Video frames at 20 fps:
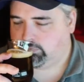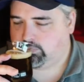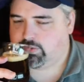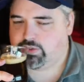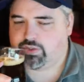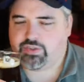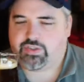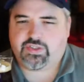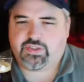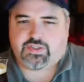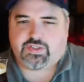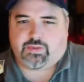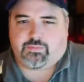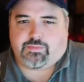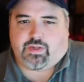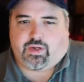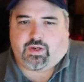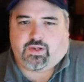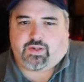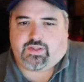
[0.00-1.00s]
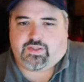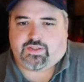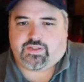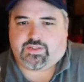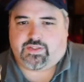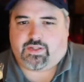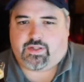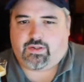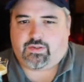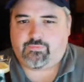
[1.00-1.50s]
So there's some tartness
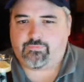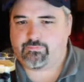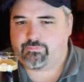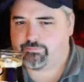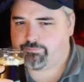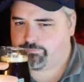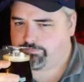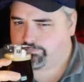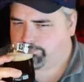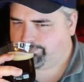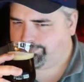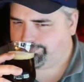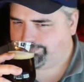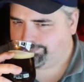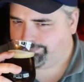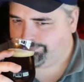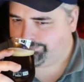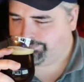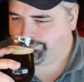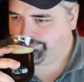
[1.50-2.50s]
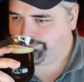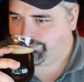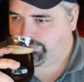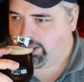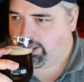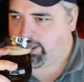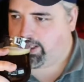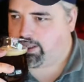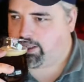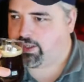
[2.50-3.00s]
there.
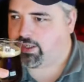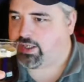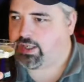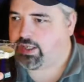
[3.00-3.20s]
Again, that